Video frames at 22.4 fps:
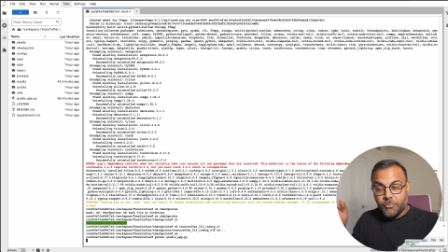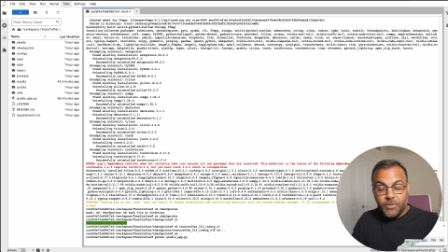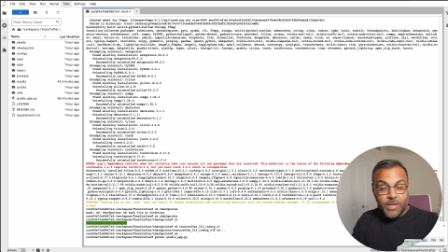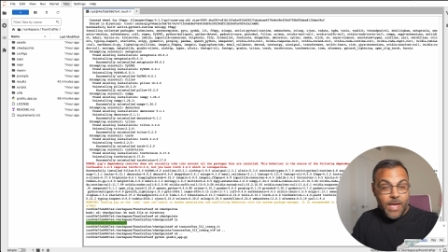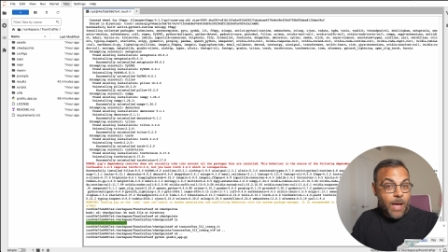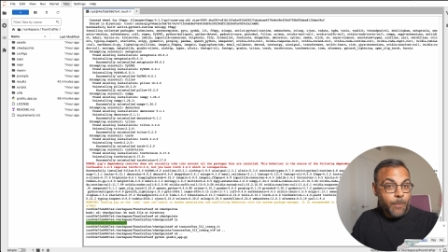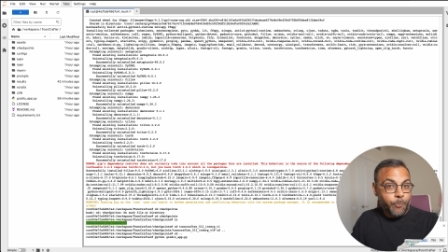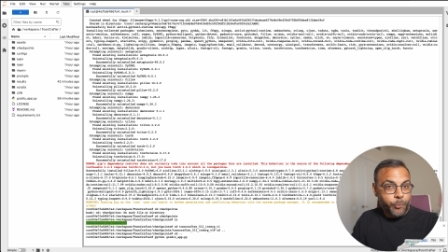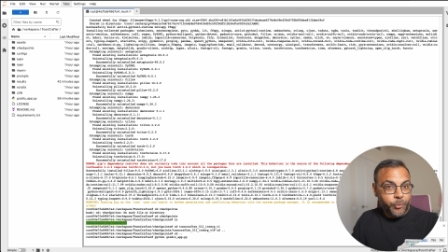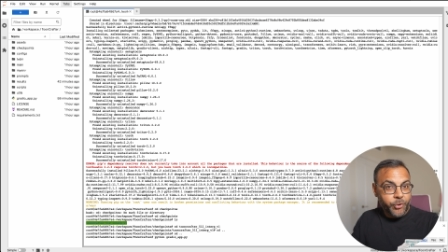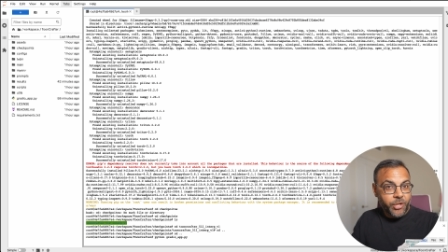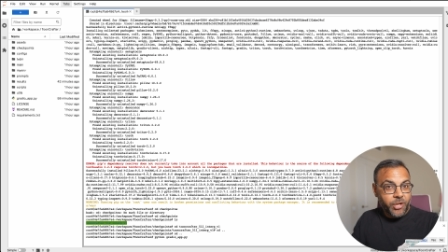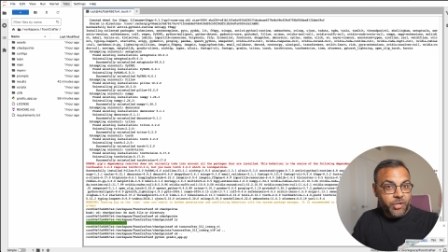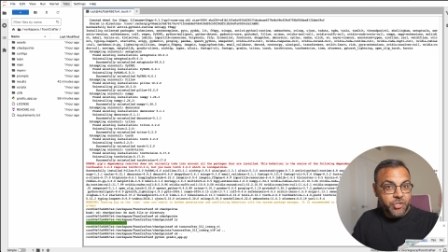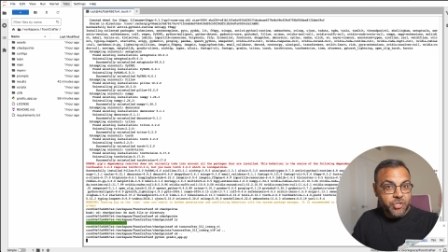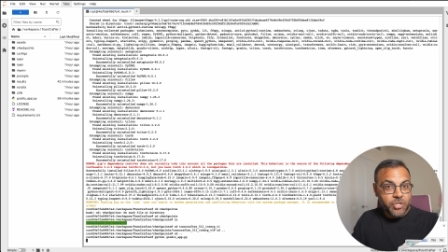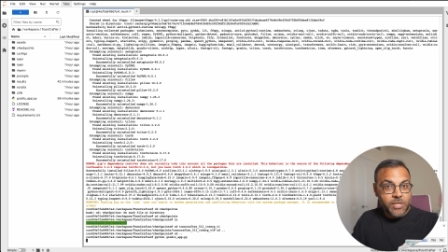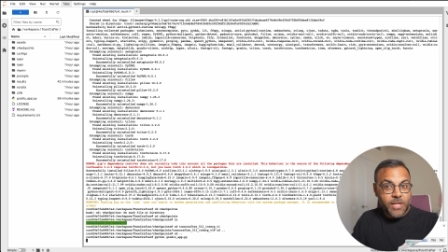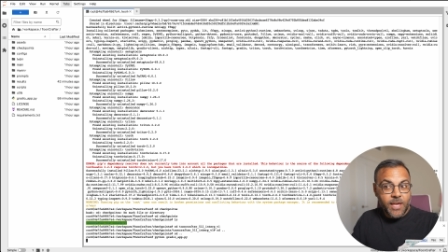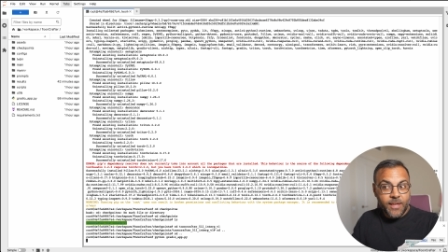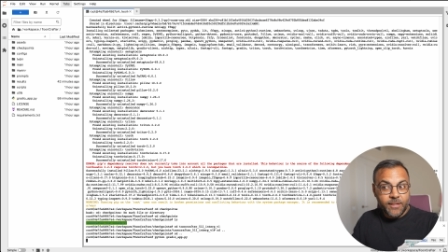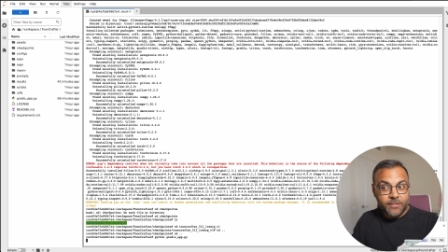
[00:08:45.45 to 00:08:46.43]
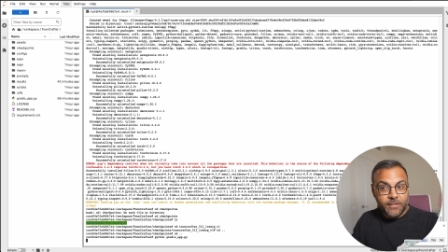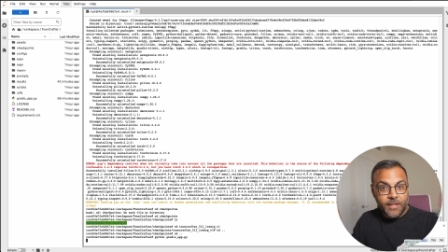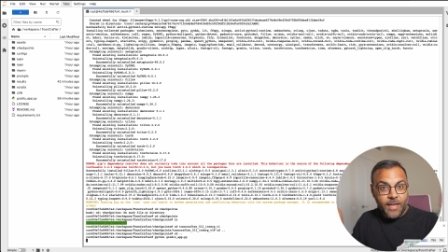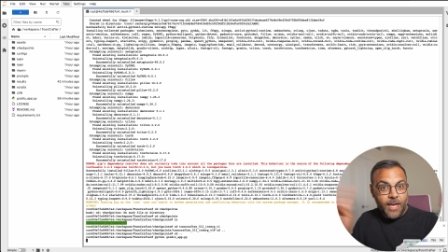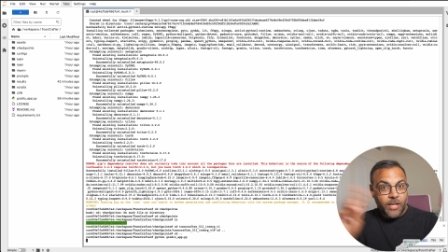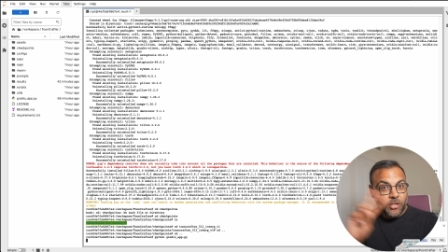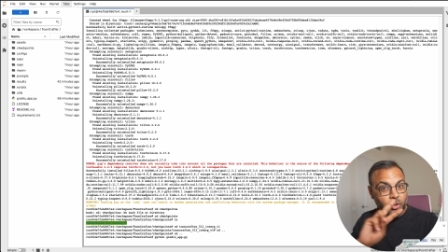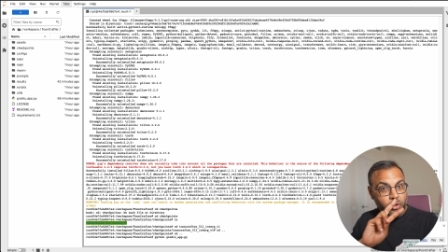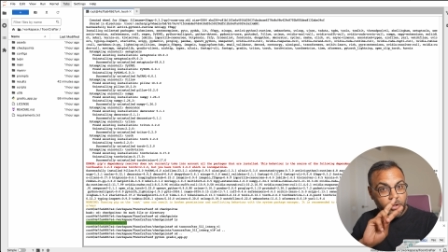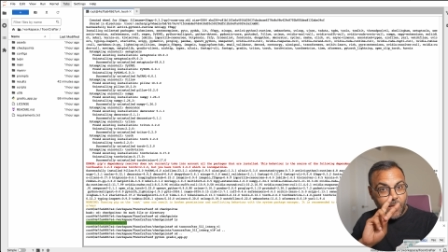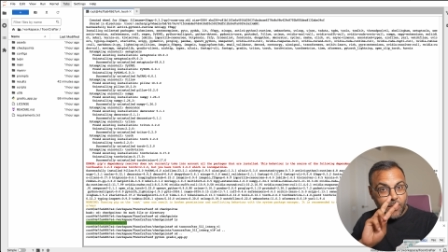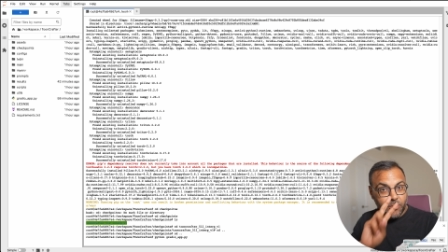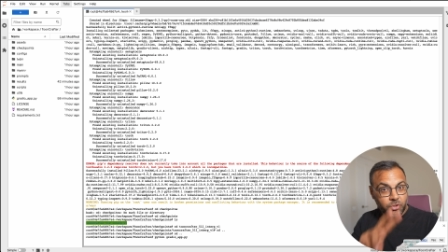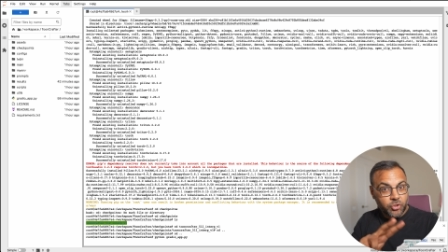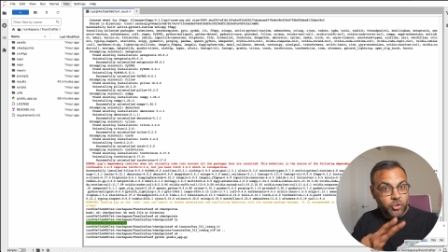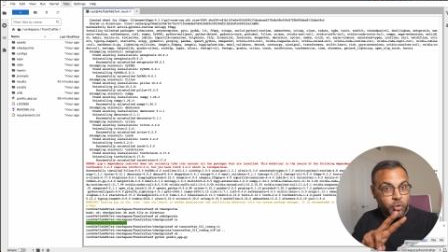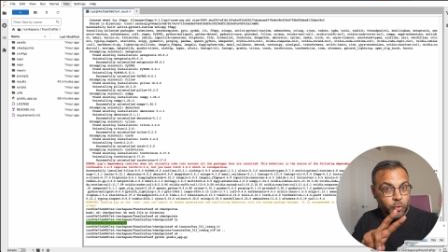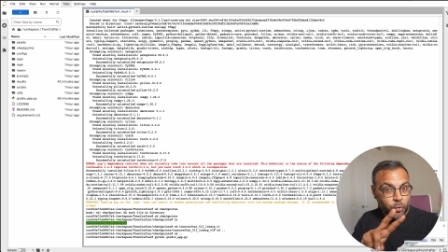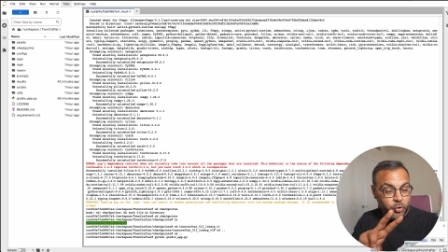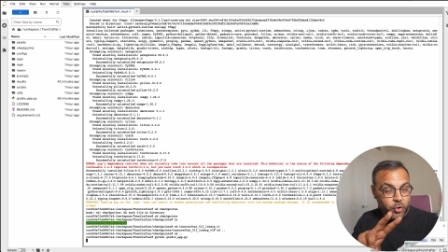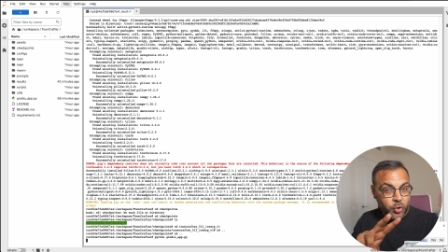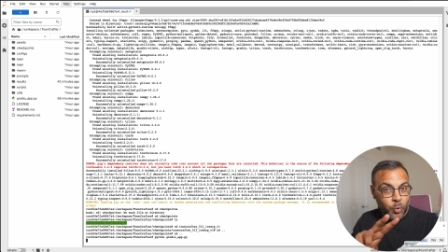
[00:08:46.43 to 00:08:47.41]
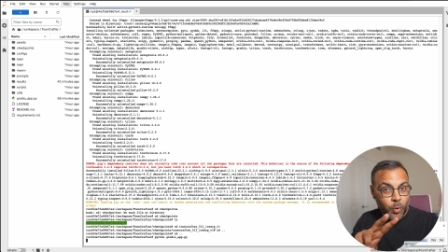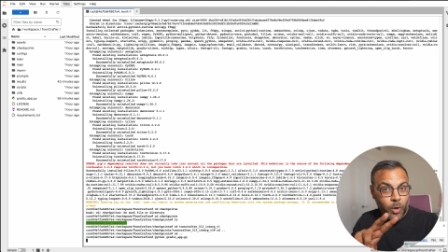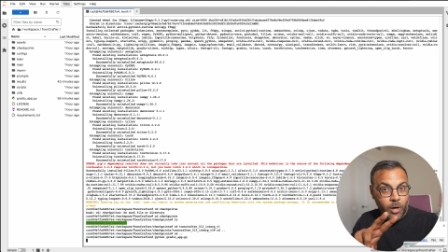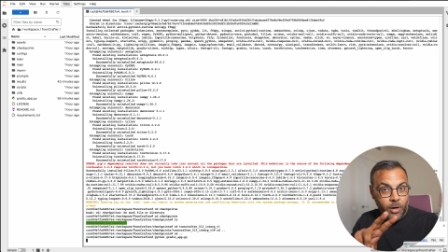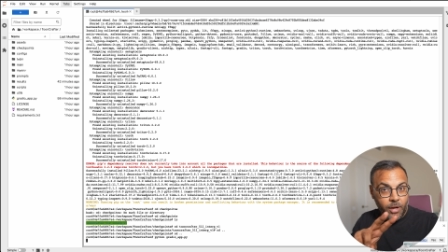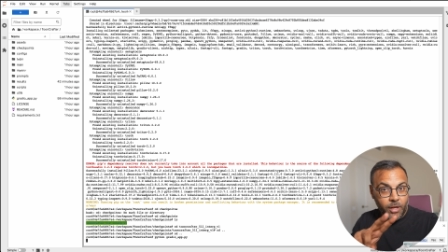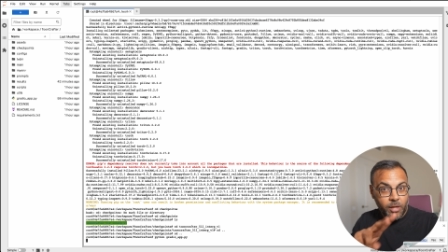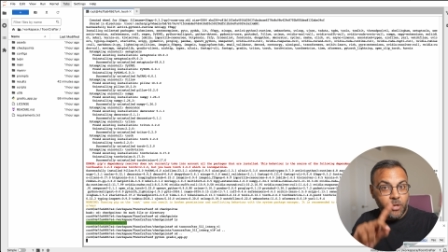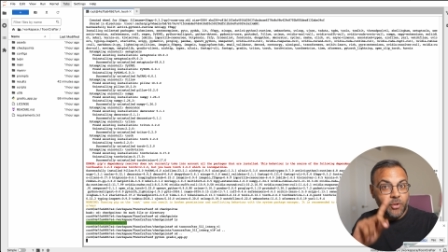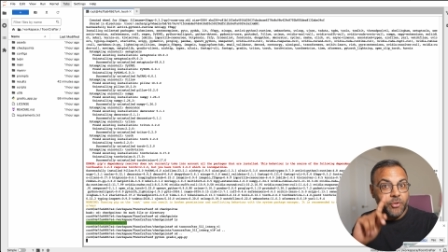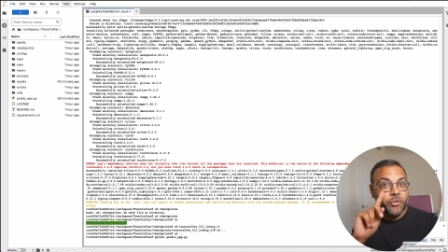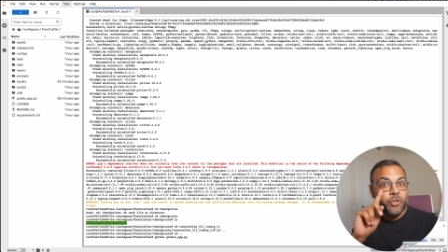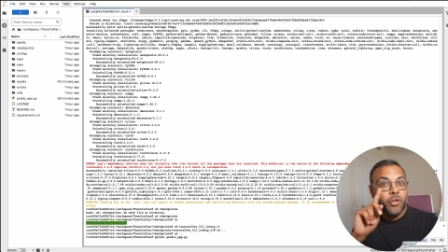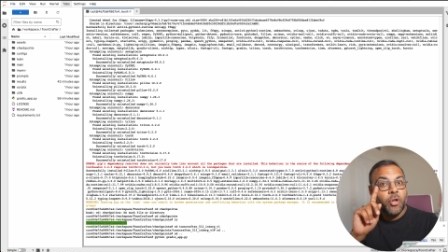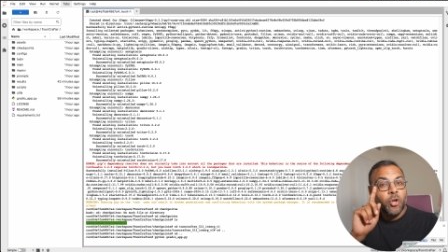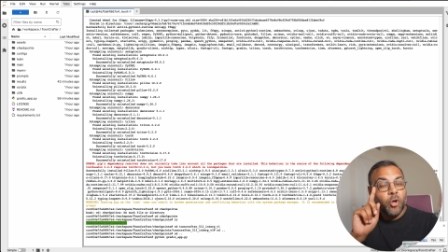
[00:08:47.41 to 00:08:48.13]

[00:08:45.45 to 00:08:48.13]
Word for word: The app will initialize and you'll get two URLs.